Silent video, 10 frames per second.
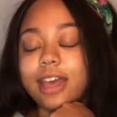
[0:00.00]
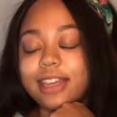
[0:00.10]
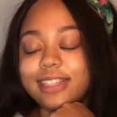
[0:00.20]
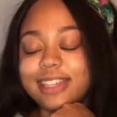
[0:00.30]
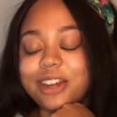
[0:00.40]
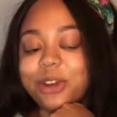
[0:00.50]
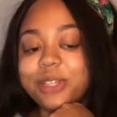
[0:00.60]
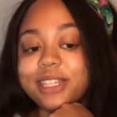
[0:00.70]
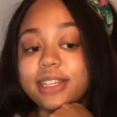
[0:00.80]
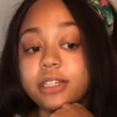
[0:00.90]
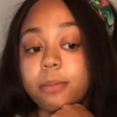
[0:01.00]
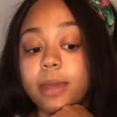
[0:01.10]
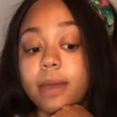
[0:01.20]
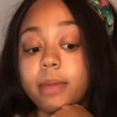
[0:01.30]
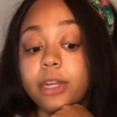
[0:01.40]
It's in our system,
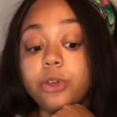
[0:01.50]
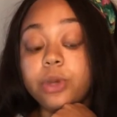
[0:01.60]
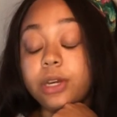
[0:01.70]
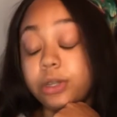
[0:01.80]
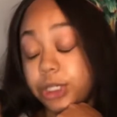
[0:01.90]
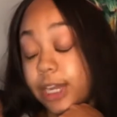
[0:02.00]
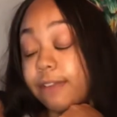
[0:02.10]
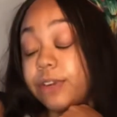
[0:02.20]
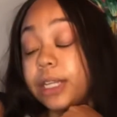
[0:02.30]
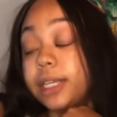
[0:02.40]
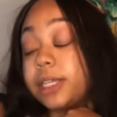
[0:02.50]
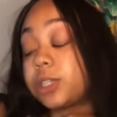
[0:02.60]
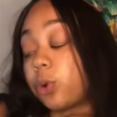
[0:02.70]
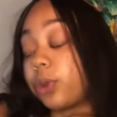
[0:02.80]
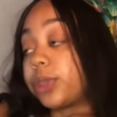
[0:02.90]
ma'am, and you can definitely
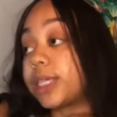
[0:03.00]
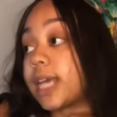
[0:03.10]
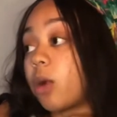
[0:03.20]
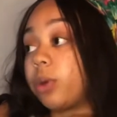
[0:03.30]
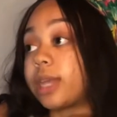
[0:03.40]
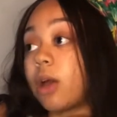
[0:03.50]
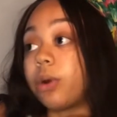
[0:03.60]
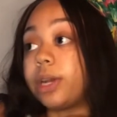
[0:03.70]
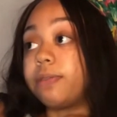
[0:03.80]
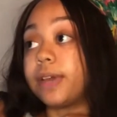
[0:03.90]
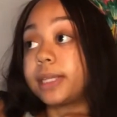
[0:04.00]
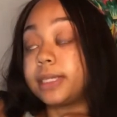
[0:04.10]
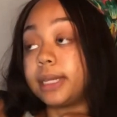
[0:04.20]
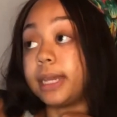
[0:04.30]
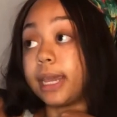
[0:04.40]
sort this out with our
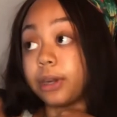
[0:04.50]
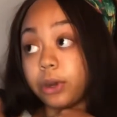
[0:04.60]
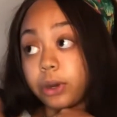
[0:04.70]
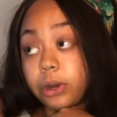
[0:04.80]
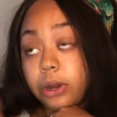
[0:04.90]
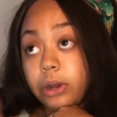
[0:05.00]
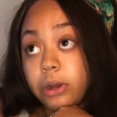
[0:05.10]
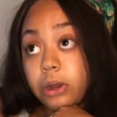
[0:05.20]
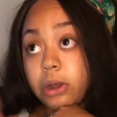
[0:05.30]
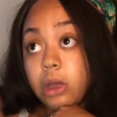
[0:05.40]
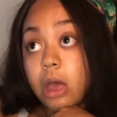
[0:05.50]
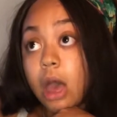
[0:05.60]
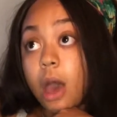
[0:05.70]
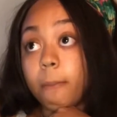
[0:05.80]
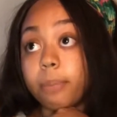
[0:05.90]
investigator.
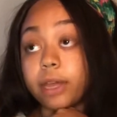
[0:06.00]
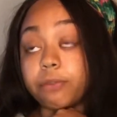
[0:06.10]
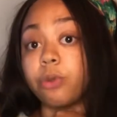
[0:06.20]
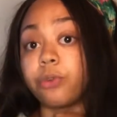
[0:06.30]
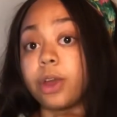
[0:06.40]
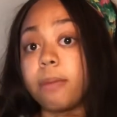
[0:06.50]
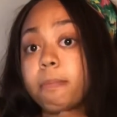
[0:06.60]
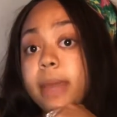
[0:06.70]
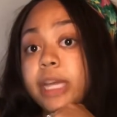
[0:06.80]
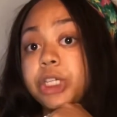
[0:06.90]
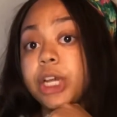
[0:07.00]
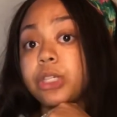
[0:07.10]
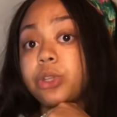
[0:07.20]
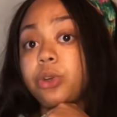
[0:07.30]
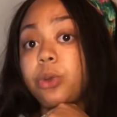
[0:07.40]
But from
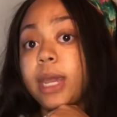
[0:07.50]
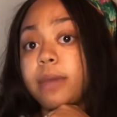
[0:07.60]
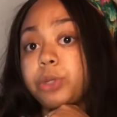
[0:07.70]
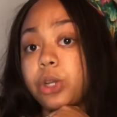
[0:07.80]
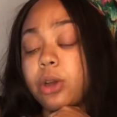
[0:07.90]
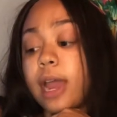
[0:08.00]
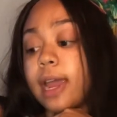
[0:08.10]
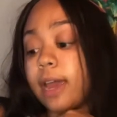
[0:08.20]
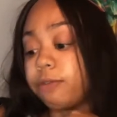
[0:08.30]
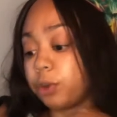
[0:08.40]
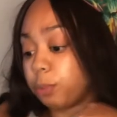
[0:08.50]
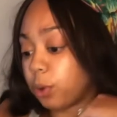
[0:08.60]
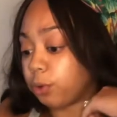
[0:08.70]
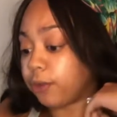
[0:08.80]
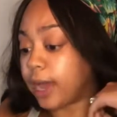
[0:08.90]
Manchester, New Hampshire. I have your
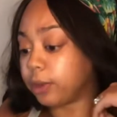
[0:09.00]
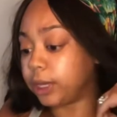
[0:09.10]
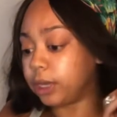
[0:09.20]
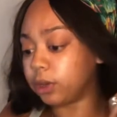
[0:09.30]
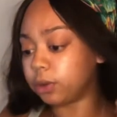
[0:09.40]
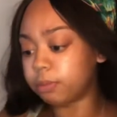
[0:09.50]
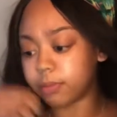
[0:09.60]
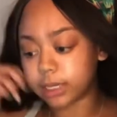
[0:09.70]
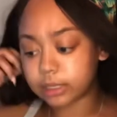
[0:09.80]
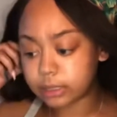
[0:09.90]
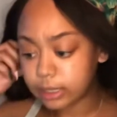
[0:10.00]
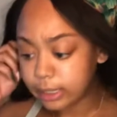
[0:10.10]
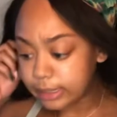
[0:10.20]
profile here, Miss.